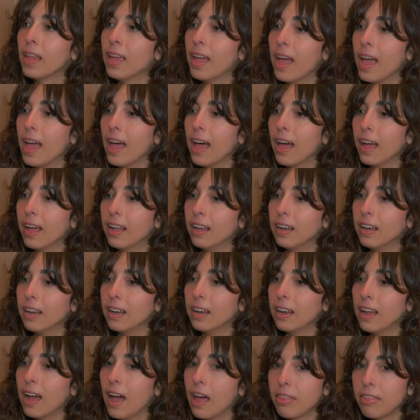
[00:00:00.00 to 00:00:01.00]

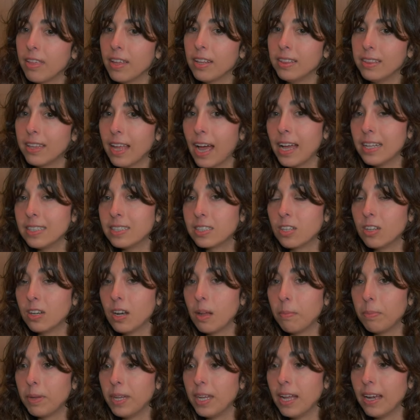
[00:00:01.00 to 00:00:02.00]
And I think that's going
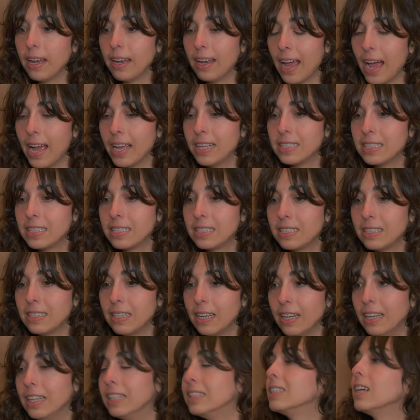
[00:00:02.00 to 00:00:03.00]
to be a nice
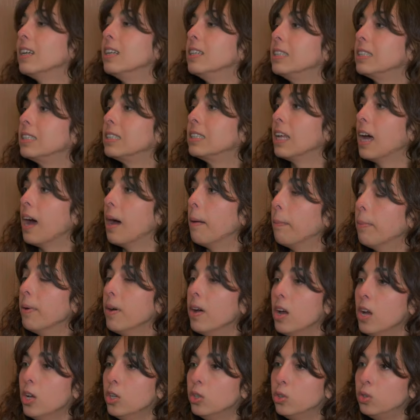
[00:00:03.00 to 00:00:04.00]
initial step
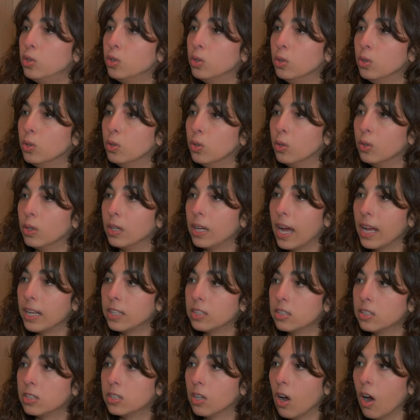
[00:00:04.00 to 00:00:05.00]
to
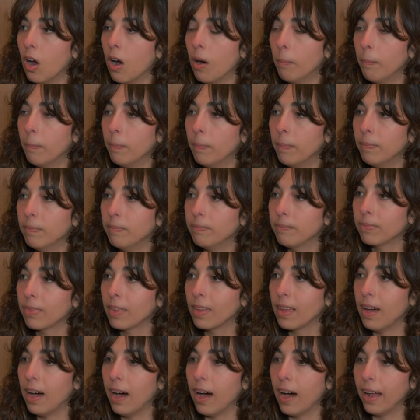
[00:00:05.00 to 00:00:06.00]
get some
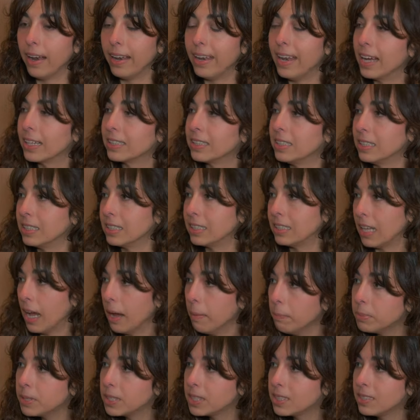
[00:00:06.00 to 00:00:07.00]
uh, next
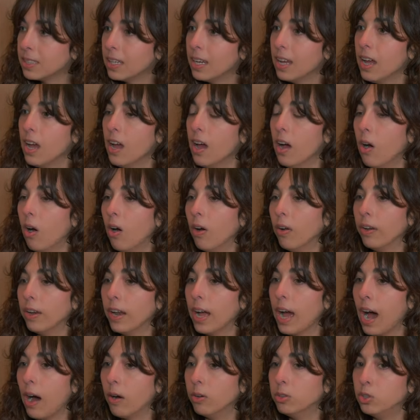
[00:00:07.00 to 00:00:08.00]
steps on
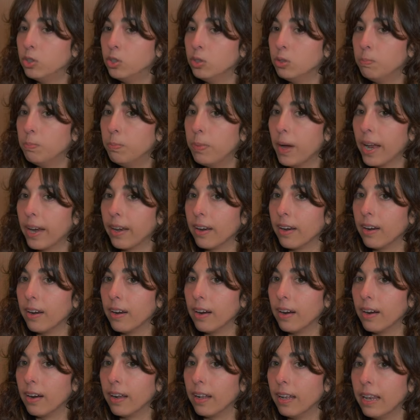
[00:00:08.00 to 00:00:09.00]
how to
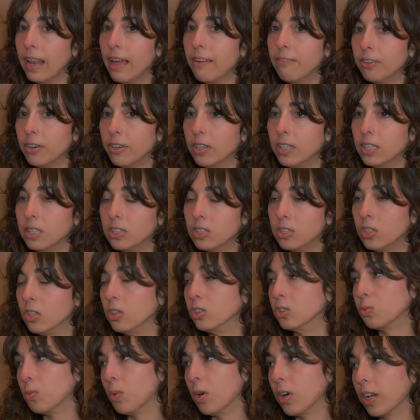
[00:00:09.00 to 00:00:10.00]
better leverage
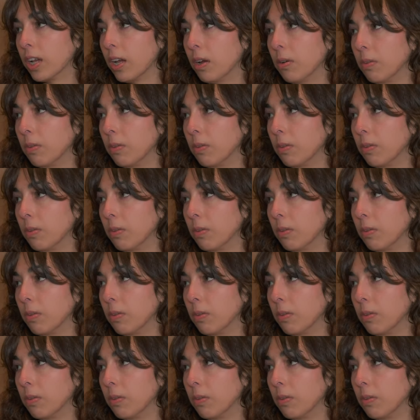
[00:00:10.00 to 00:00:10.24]
those working